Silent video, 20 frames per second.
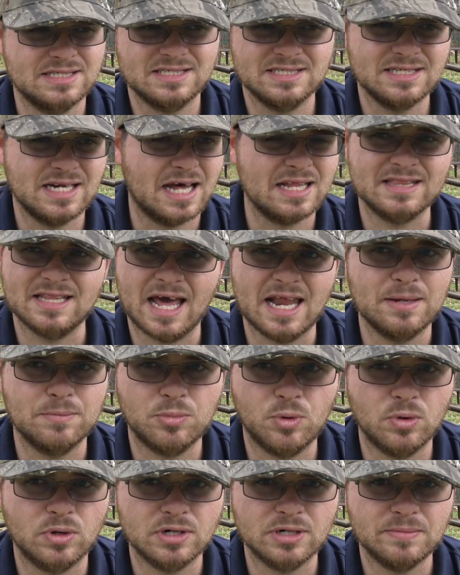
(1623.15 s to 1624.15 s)
just not that
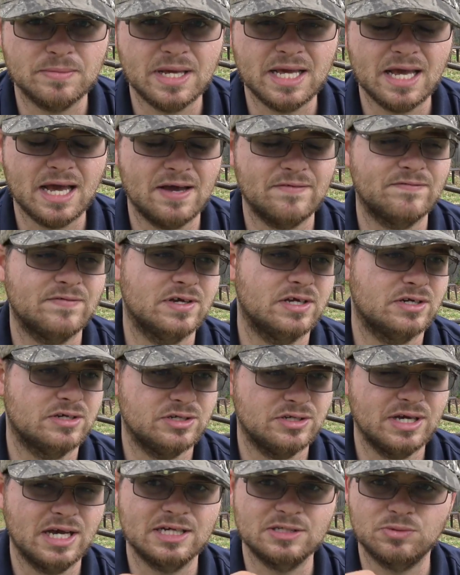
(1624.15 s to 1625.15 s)
important to me. I
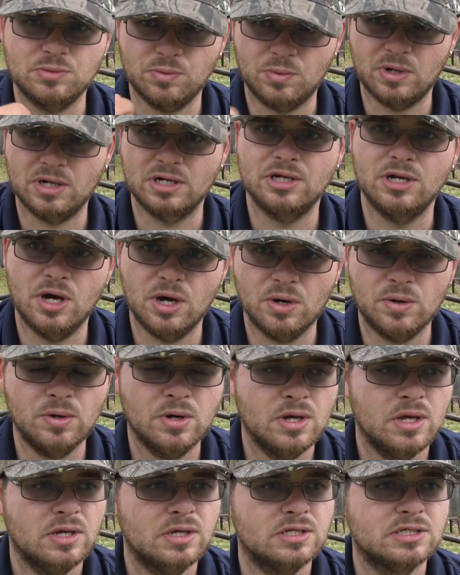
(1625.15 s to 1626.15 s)
figured you guys would want to know.
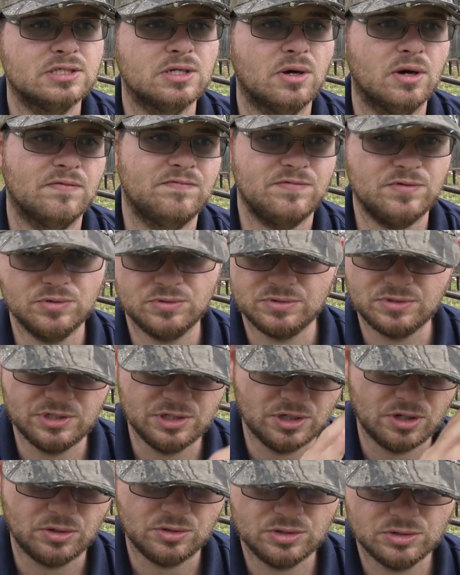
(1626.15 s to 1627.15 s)
So if you,
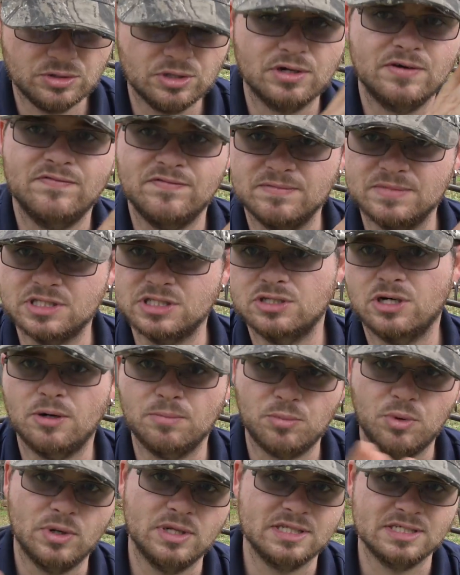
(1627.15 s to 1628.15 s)
you know, you look from the
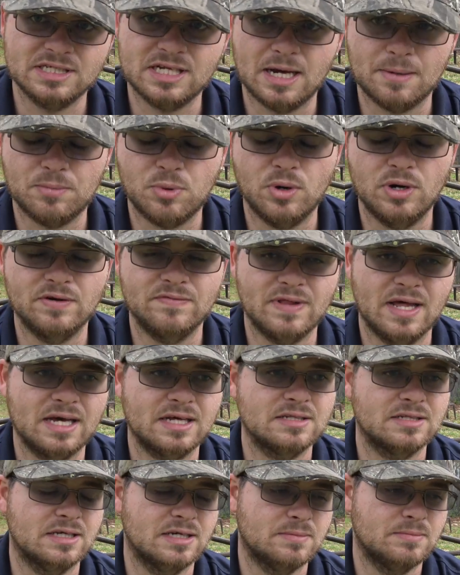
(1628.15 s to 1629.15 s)
start point to the stop point of
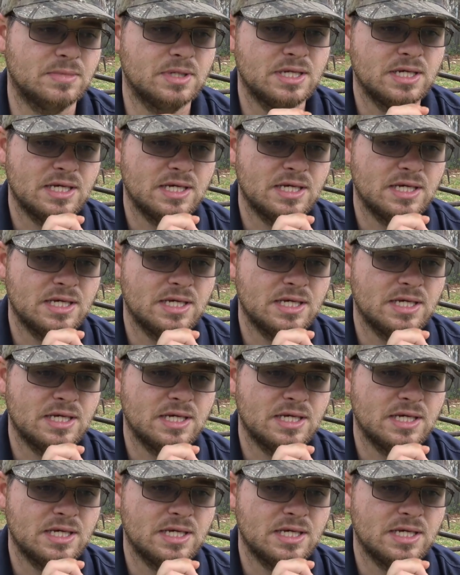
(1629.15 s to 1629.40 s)
that clip